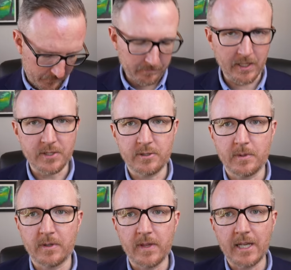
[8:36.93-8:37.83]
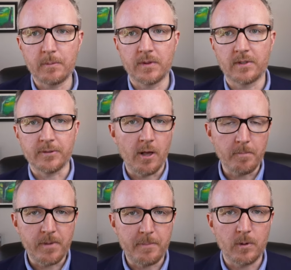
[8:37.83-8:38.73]
I'm not sure they're thinking with the salt
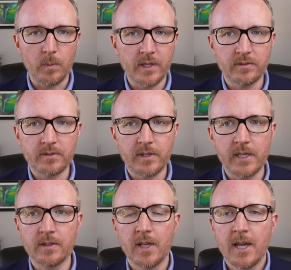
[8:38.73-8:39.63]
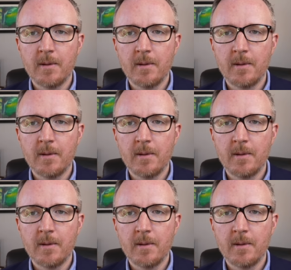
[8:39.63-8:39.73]
and pepper windscreens,